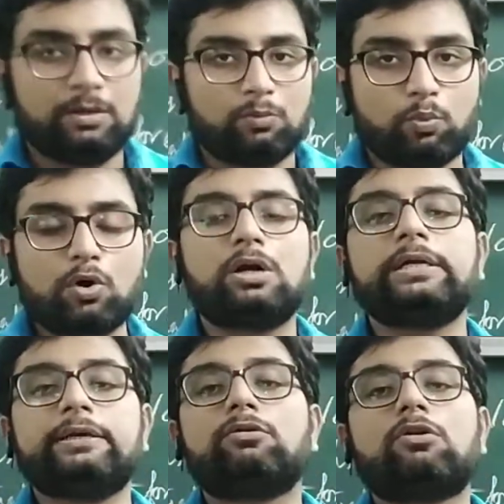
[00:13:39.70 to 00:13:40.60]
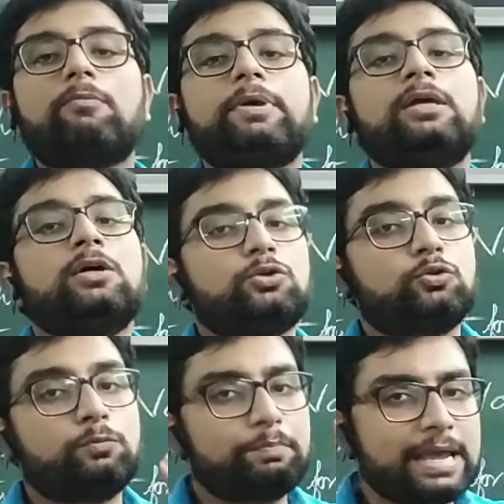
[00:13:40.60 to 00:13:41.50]
World economy
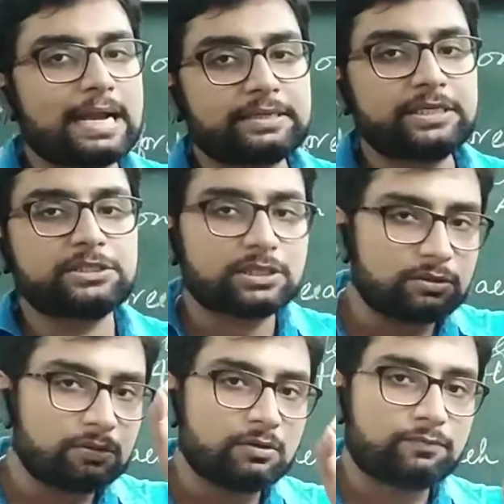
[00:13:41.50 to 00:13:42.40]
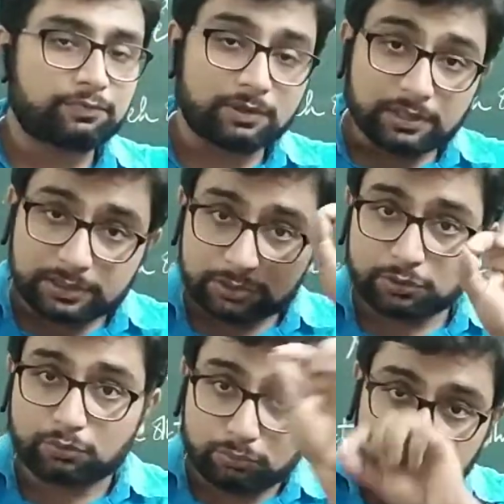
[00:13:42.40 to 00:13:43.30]
should pay attention
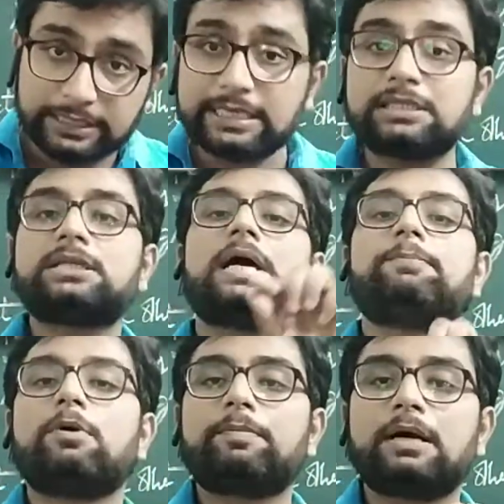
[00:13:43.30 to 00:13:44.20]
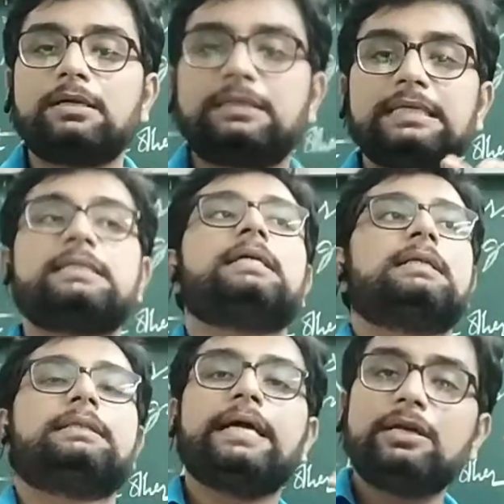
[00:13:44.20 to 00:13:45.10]
first to this type of
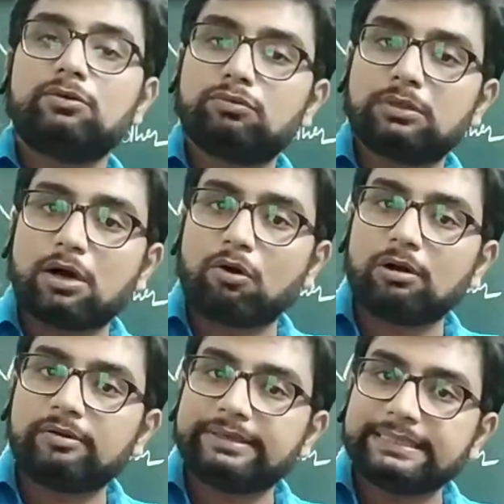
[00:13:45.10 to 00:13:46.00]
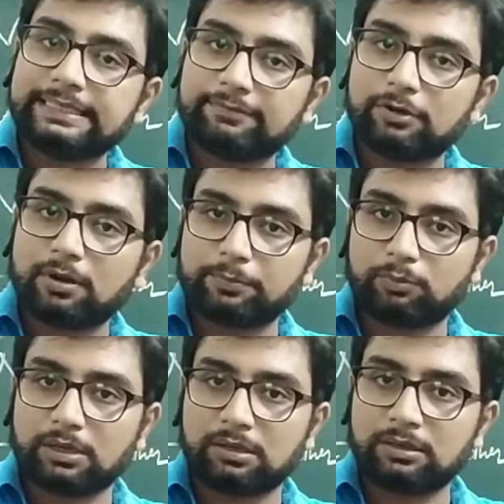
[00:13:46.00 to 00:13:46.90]
countries, then to the already
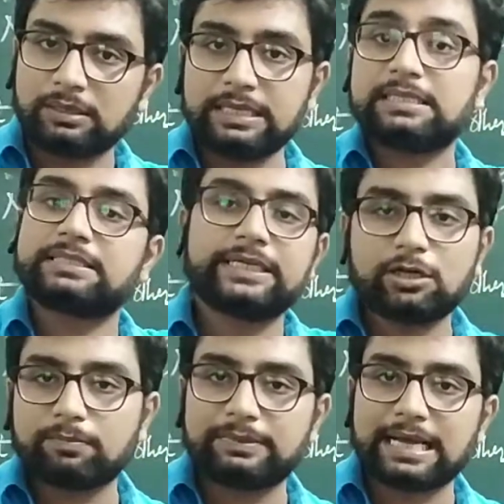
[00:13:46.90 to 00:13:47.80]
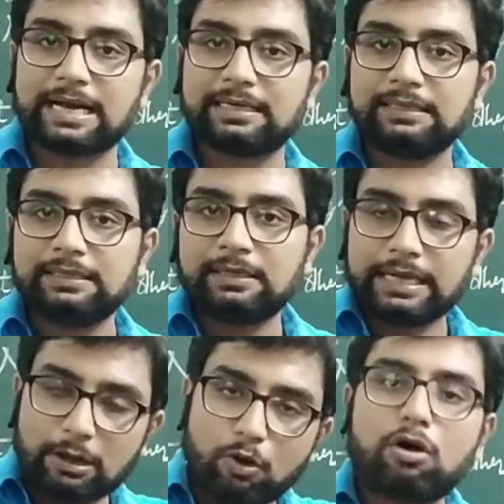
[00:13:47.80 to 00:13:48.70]
developed one. Instead of
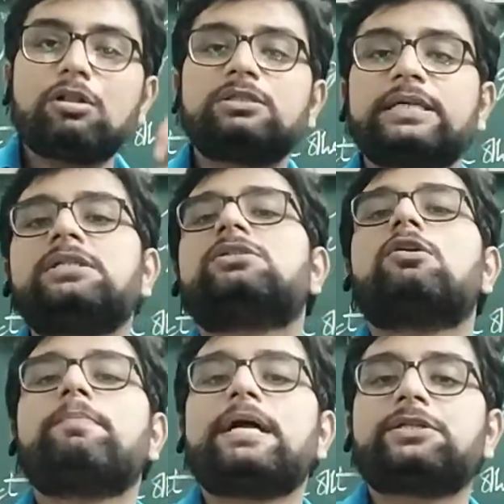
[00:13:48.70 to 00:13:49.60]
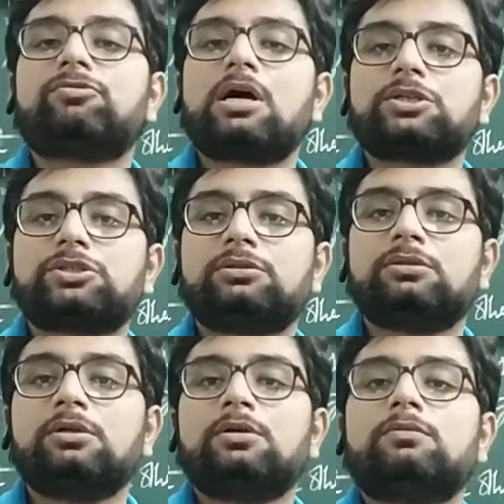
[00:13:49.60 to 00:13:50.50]
that, all center of
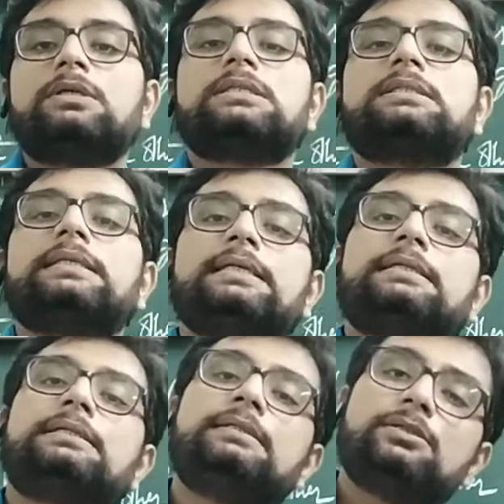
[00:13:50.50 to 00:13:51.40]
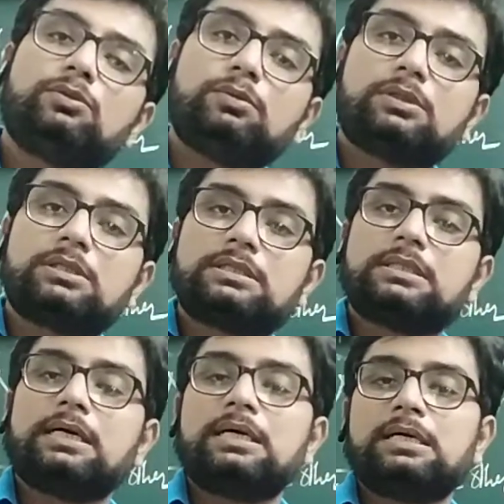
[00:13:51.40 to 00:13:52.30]
attraction was there towards
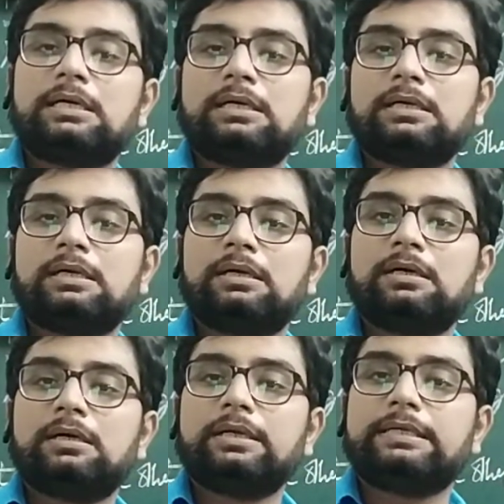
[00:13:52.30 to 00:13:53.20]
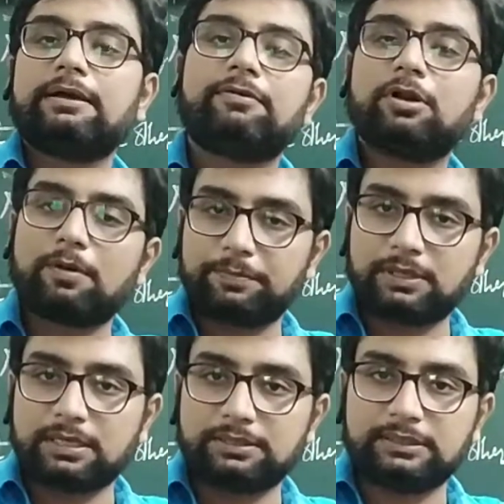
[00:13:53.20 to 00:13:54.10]
the
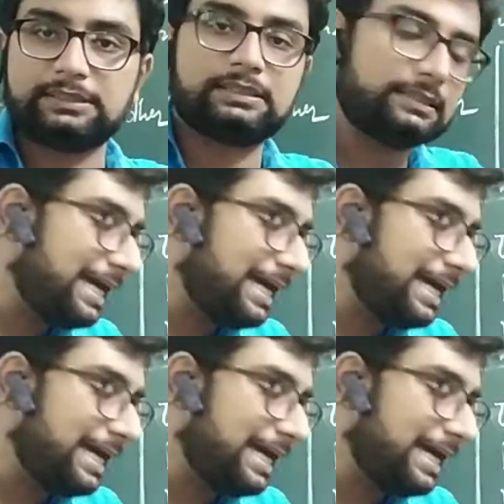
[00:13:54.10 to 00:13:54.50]
developed countries.